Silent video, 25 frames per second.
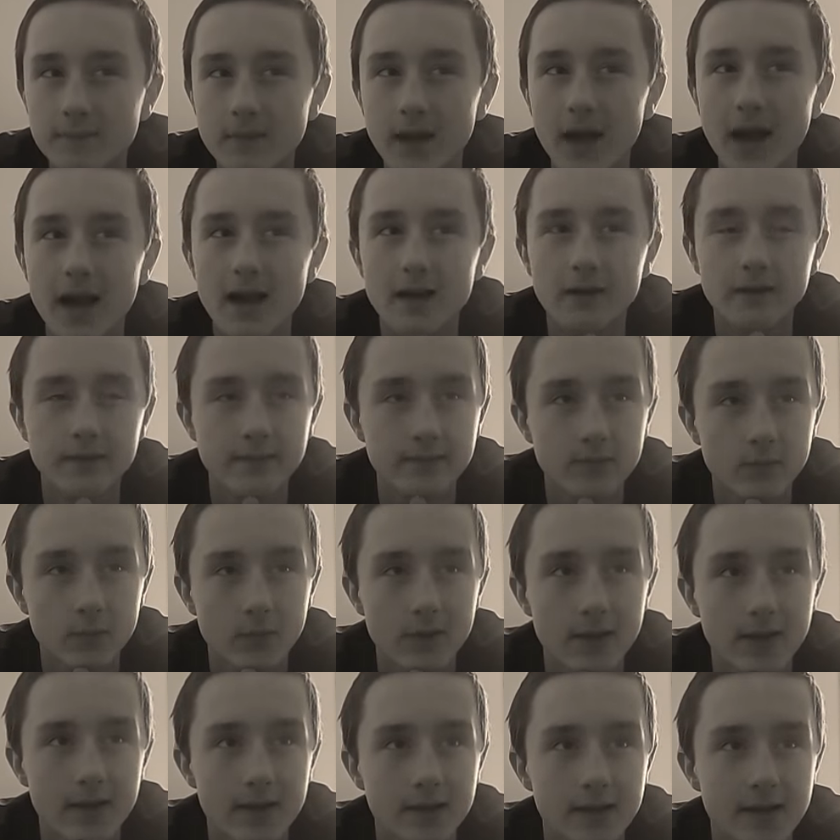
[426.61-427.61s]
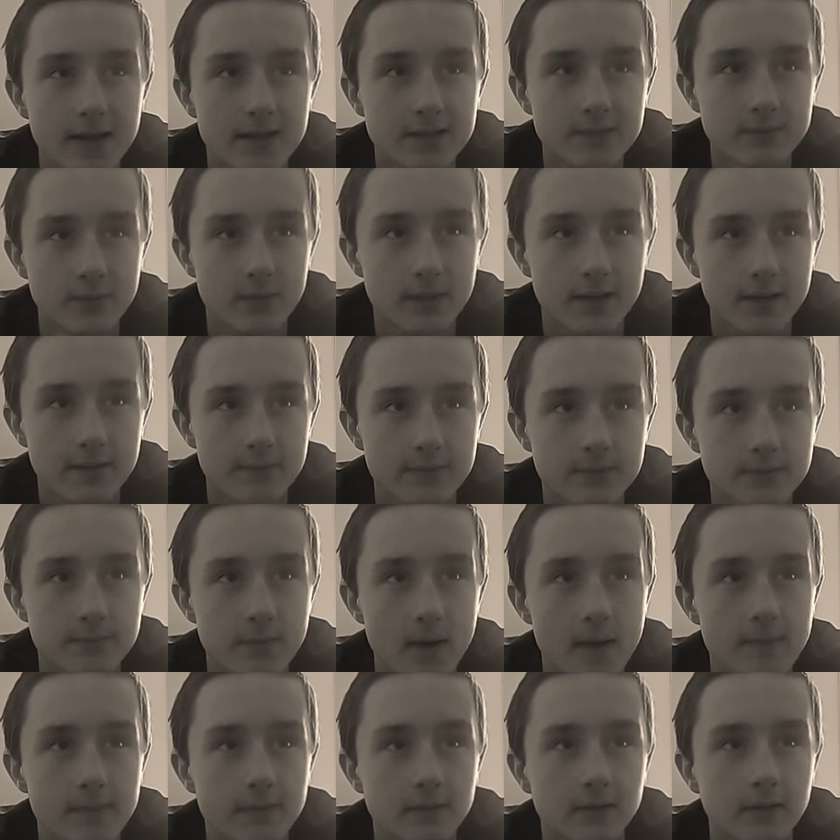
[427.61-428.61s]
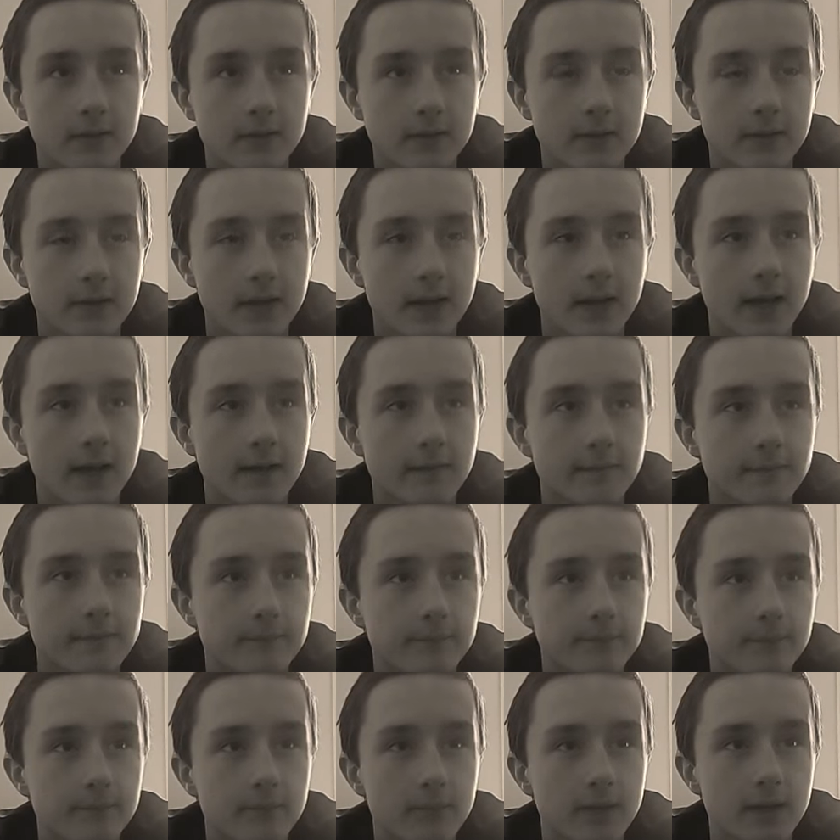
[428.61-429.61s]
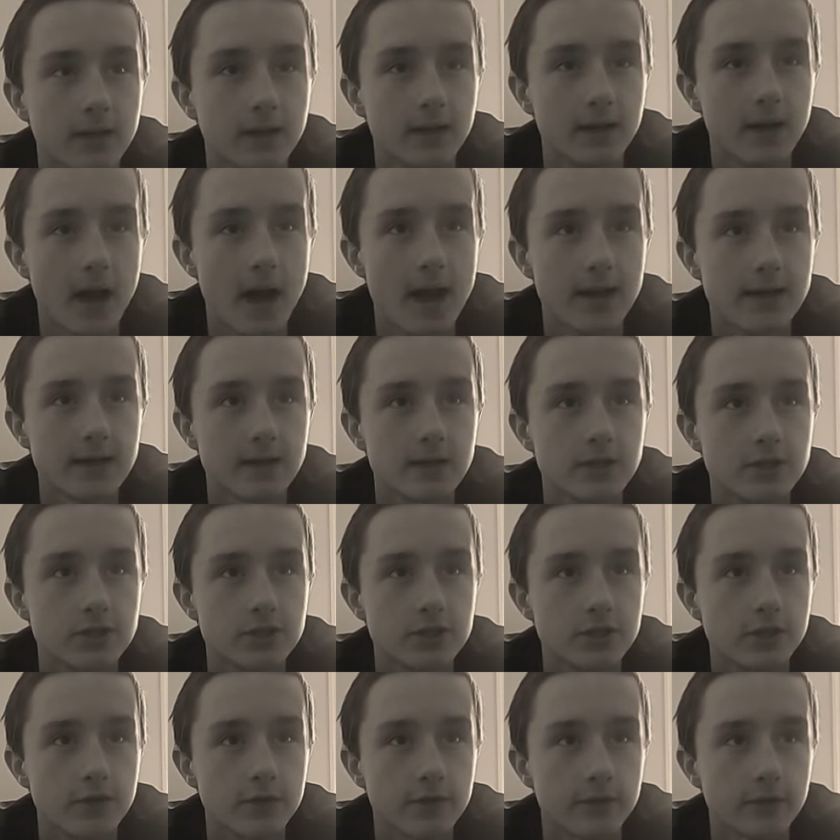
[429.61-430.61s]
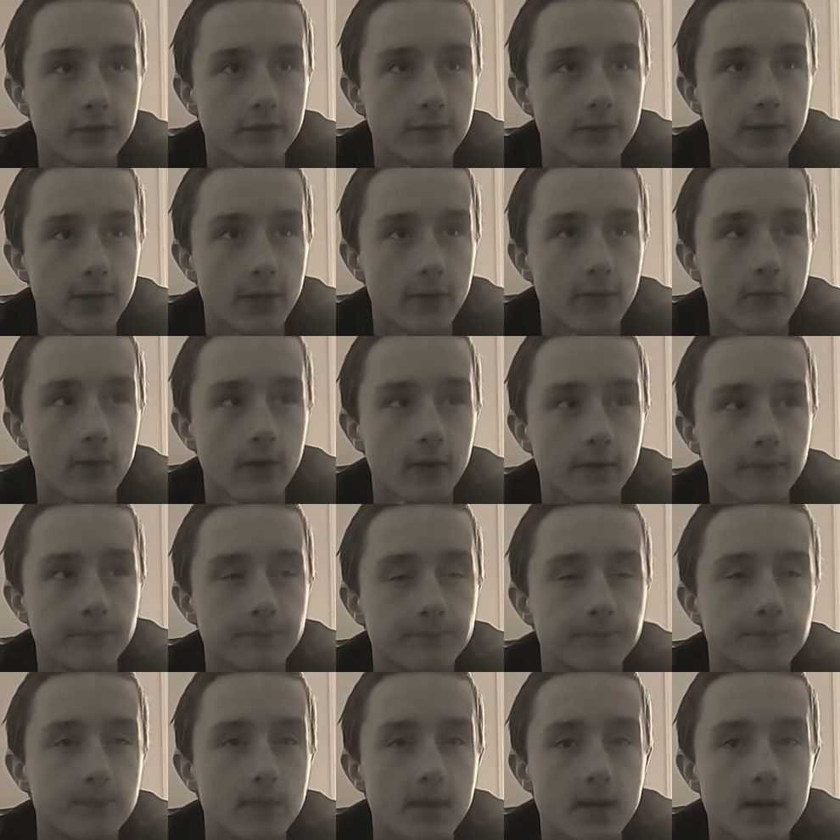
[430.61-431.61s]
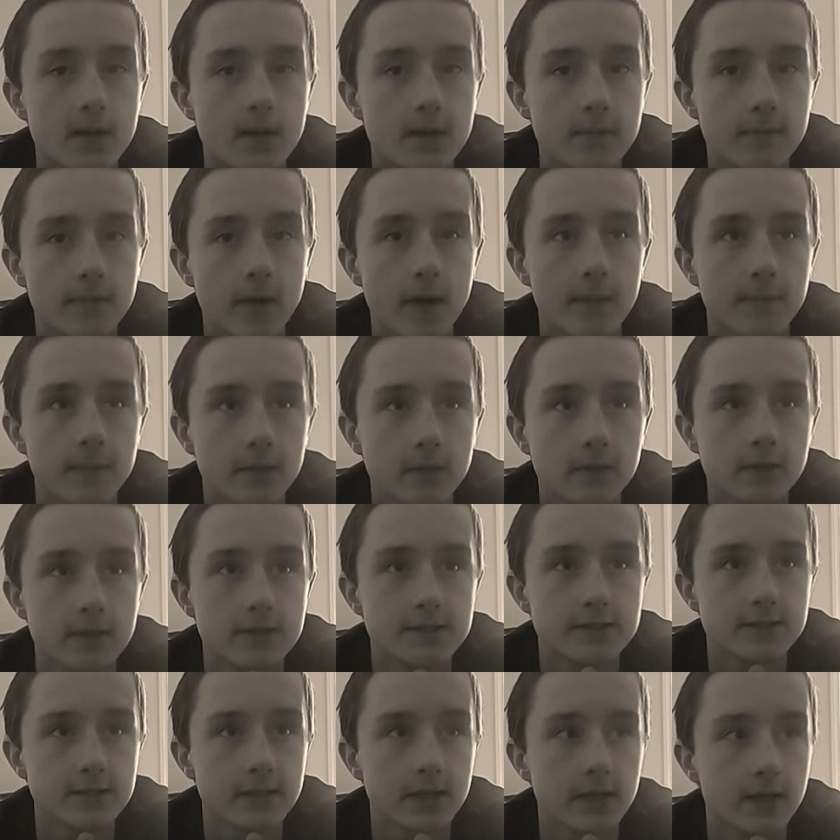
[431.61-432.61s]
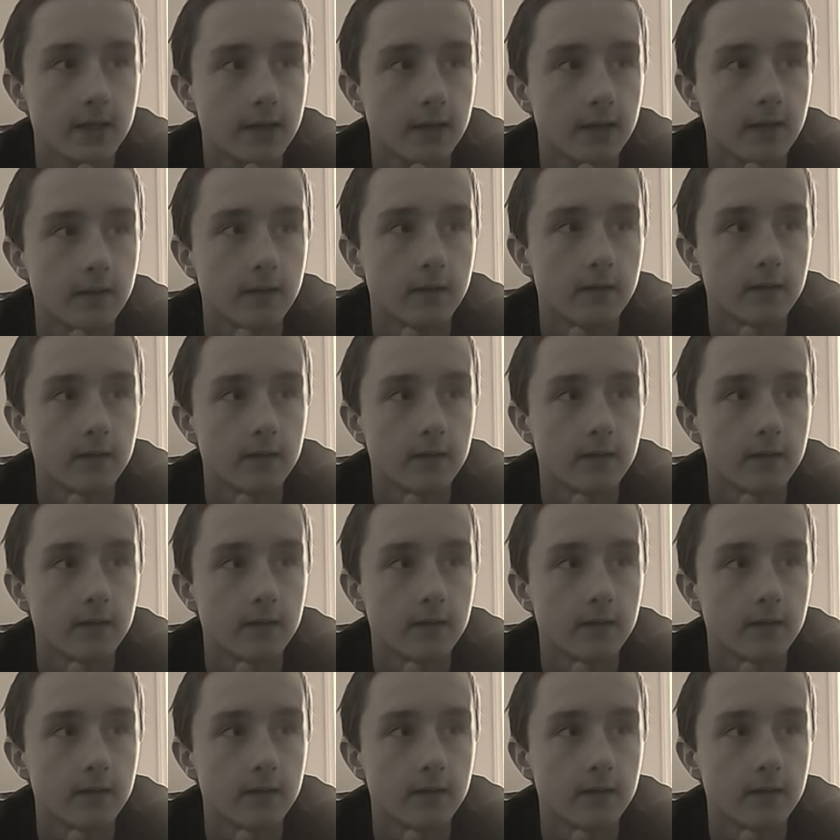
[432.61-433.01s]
I don't even want to announce what he was probably looking at, but I can assure you, you were probably listening.